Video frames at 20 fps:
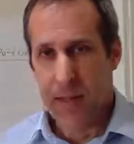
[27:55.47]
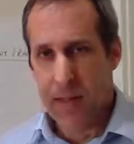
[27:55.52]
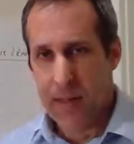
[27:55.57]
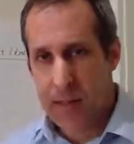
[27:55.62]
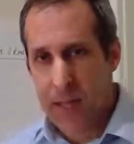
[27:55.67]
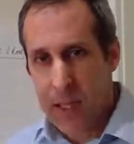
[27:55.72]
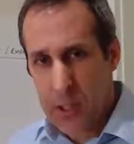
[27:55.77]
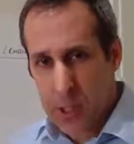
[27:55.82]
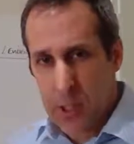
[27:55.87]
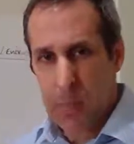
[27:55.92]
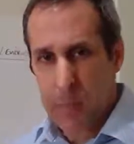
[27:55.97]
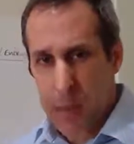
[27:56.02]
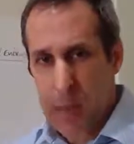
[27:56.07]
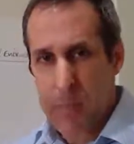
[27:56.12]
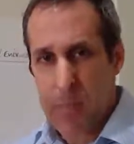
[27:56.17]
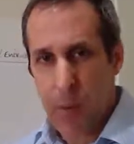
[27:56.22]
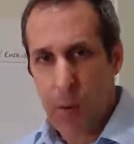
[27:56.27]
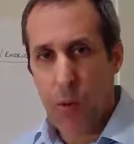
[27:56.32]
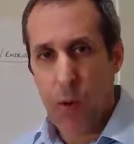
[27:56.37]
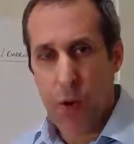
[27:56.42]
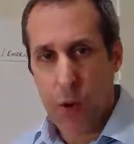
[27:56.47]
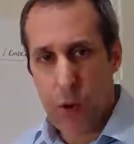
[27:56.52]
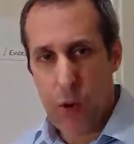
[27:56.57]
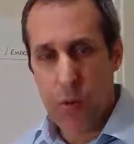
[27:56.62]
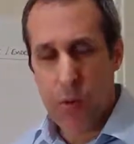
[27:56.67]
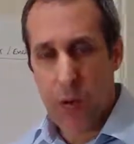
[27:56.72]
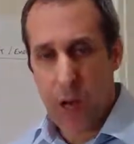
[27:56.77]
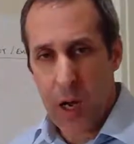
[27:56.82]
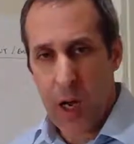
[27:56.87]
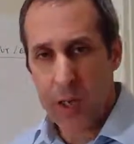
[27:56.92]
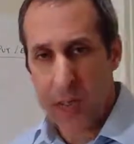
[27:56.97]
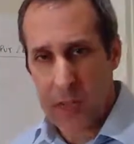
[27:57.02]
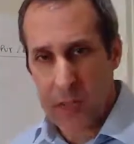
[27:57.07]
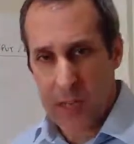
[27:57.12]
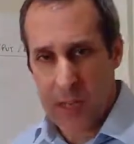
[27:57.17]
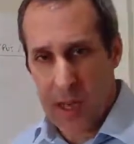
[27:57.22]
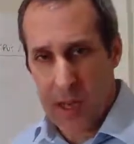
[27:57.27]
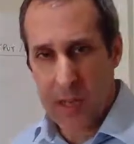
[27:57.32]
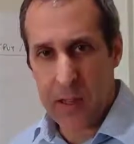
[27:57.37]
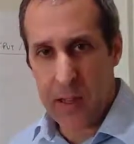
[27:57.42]
These are the people who
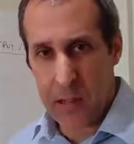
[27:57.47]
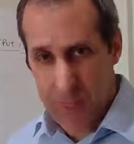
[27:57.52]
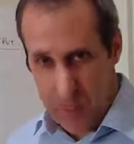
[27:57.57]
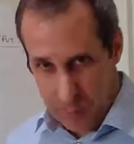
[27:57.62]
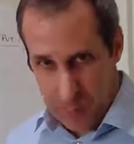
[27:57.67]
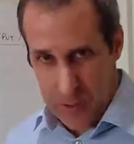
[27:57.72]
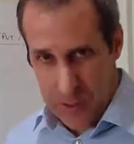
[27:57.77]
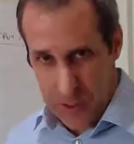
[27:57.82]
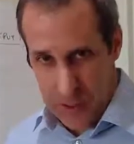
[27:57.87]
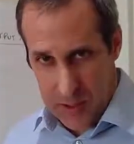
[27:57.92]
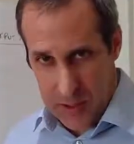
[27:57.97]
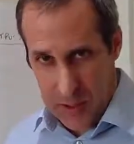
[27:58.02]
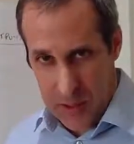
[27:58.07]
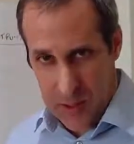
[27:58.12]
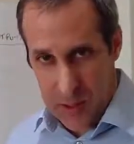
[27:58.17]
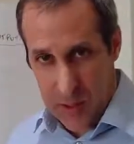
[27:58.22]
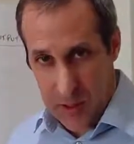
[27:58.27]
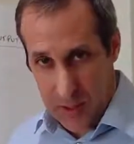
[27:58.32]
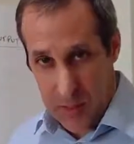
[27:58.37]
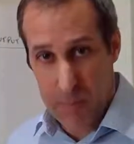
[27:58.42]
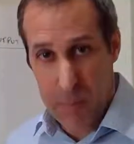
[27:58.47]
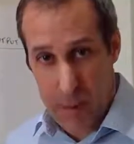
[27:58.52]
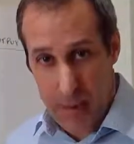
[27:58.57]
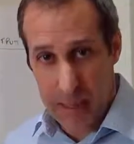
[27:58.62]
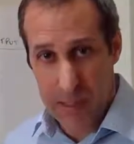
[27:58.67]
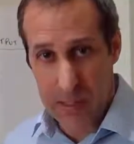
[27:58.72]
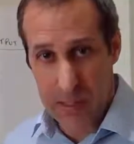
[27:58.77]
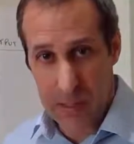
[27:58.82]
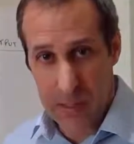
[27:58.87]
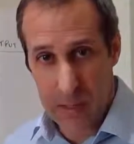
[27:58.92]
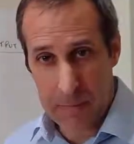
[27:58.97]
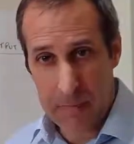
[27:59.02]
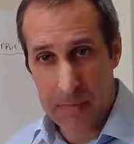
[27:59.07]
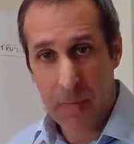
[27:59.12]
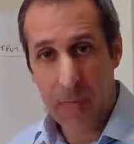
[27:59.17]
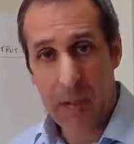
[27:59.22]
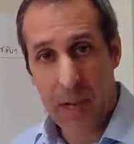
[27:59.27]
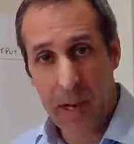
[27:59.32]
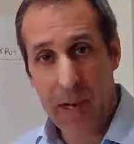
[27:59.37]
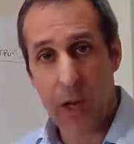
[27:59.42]
understand the processes the best
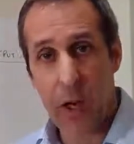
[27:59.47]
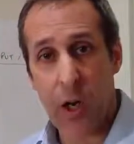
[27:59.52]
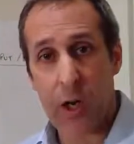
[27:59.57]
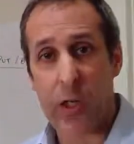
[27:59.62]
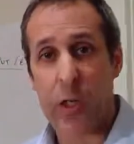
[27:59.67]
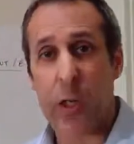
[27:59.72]
and are